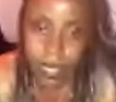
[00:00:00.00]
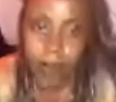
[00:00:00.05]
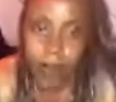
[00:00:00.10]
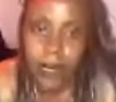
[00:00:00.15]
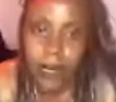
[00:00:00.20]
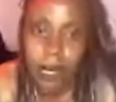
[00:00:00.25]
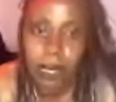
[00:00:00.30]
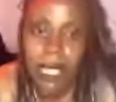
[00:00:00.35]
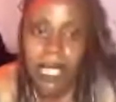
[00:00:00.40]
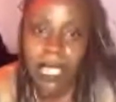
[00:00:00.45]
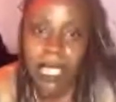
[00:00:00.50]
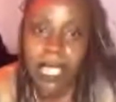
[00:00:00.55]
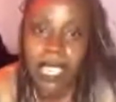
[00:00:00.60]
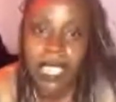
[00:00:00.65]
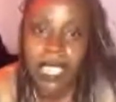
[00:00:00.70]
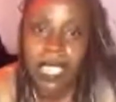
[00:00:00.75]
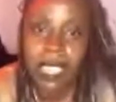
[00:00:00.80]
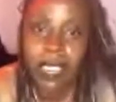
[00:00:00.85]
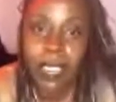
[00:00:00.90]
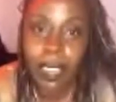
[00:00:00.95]
I'm getting a
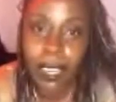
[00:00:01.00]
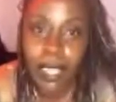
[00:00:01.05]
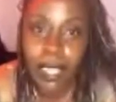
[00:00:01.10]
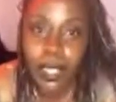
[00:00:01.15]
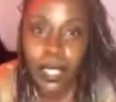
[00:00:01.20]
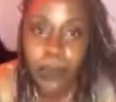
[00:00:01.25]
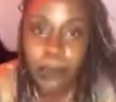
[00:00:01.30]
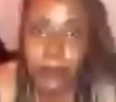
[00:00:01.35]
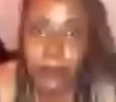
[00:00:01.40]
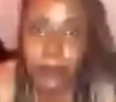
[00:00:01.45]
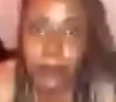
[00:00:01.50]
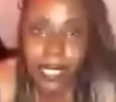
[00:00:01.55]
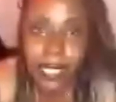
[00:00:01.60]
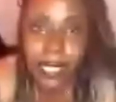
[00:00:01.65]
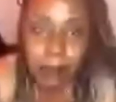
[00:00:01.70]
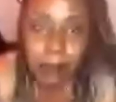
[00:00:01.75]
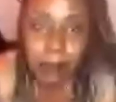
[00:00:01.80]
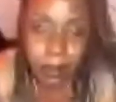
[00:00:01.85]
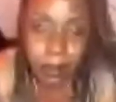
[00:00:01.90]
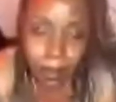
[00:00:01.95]
hardcore Mississippi
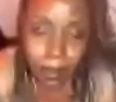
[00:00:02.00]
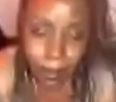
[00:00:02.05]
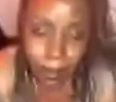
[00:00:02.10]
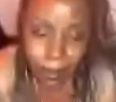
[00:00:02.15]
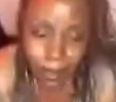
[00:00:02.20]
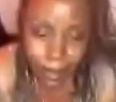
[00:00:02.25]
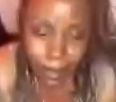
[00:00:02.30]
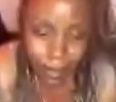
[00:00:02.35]
reference.